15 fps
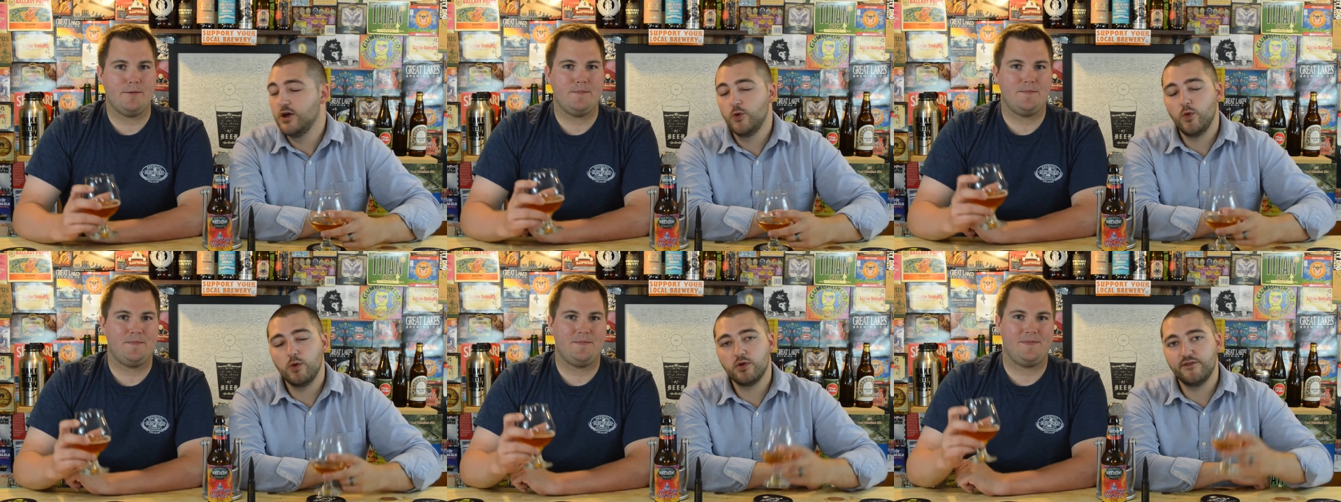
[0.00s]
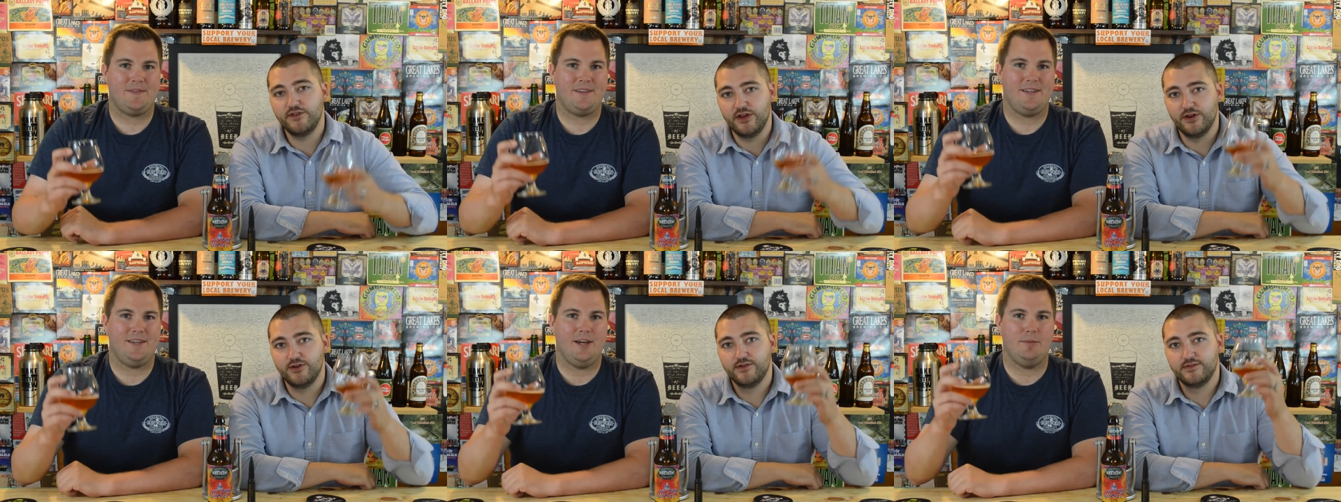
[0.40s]
Speaker 1: We'll
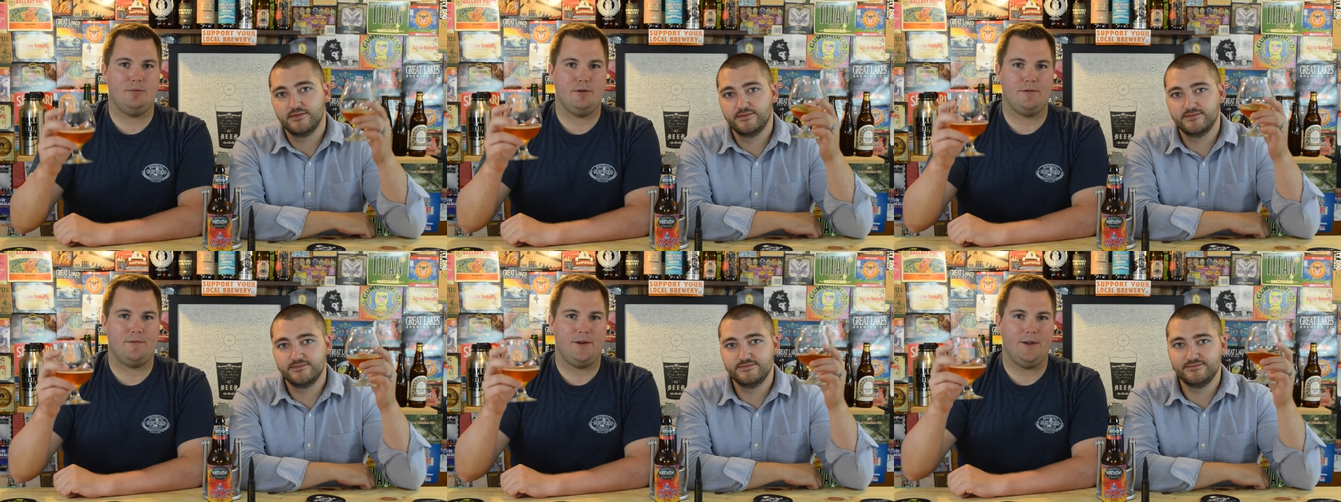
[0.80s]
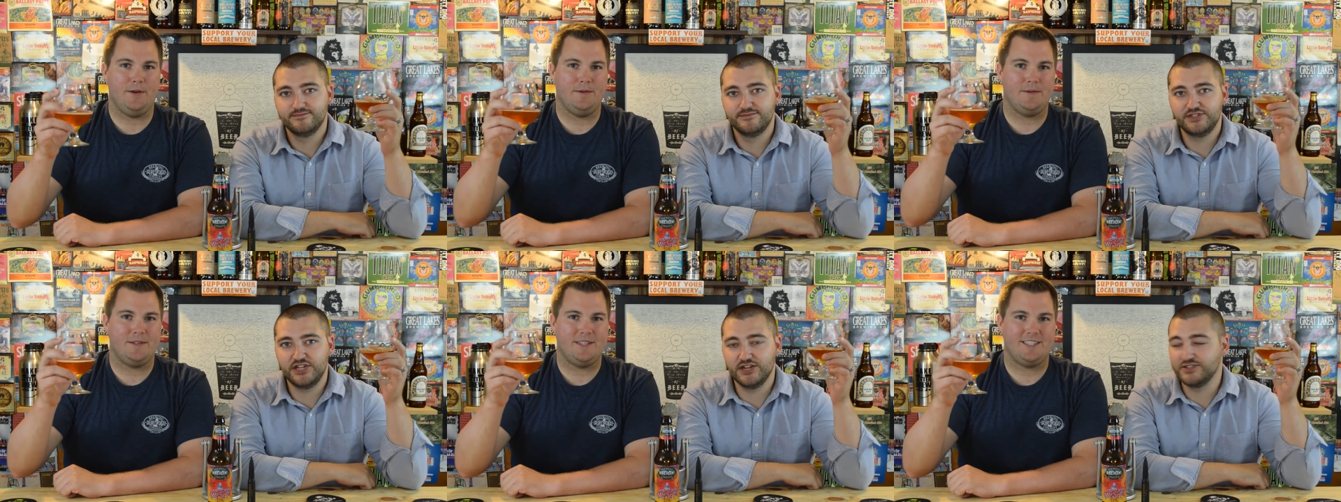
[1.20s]
review. A brew for you.
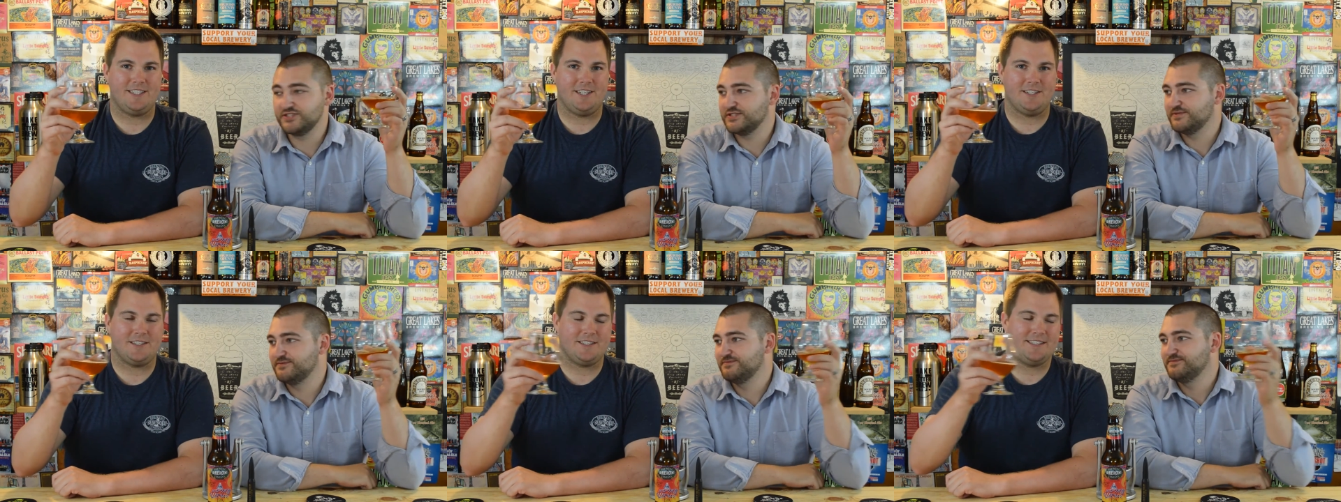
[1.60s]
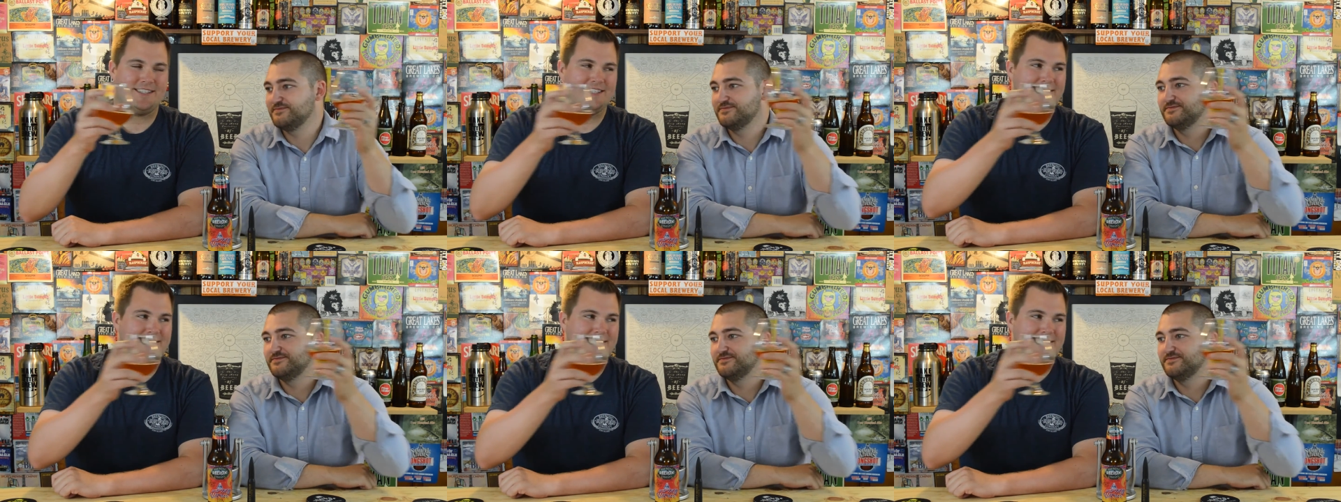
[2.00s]
Cheers. Cheers.